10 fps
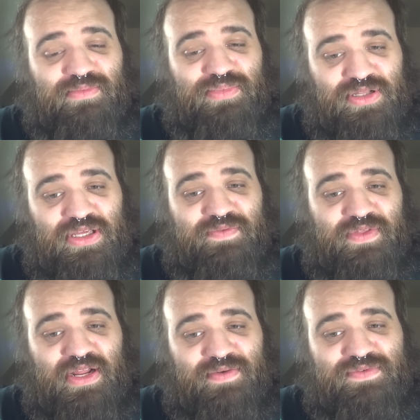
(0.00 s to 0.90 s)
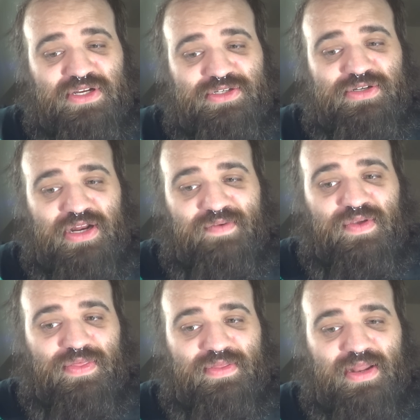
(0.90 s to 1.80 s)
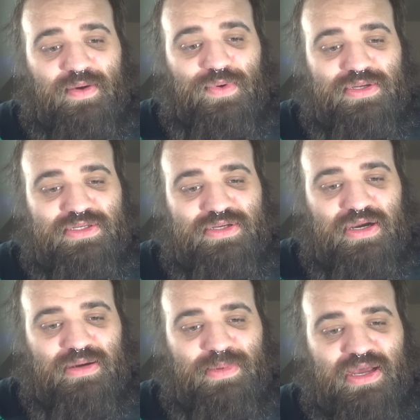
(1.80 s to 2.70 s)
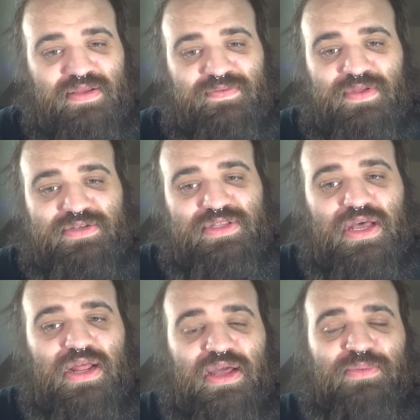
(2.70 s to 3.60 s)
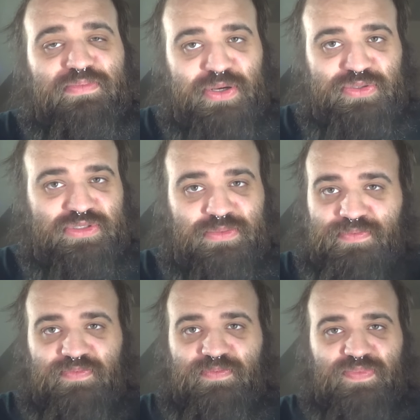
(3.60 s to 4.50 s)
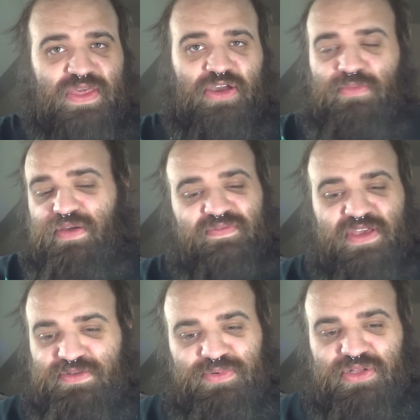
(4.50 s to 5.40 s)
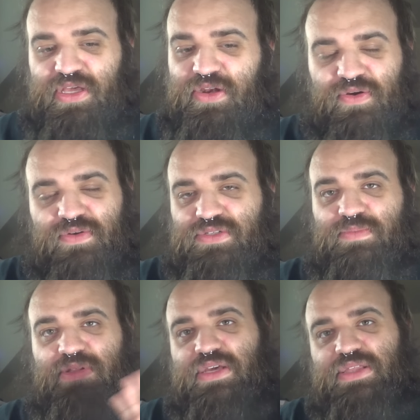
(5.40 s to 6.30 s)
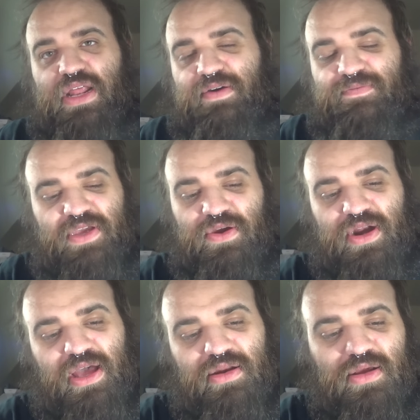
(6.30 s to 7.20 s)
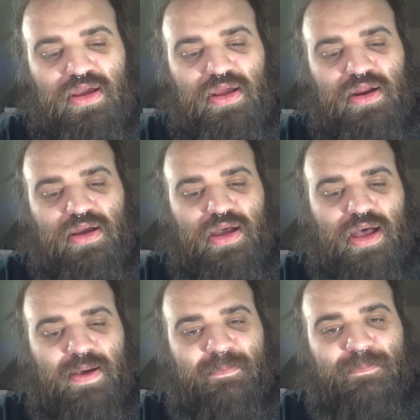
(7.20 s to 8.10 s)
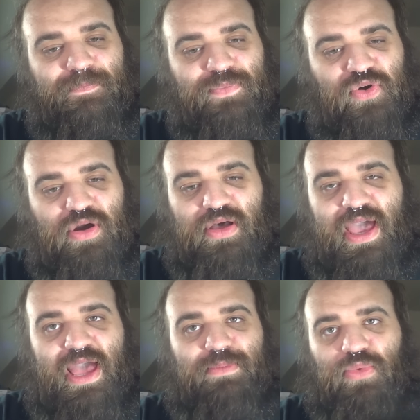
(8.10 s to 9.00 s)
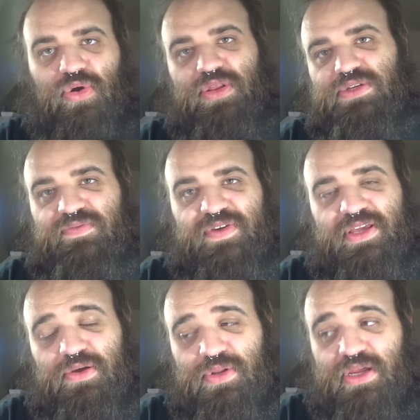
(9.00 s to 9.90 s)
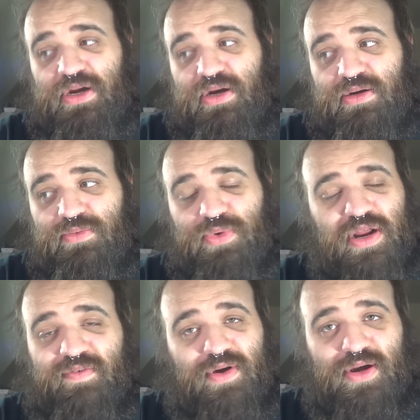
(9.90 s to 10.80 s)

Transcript: believe that I've touched on everything that I want to talk about. If there's not, I'll post a thing on my Facebook later or something like that. I'll figure it out, or I'll add more to this video later, whatever.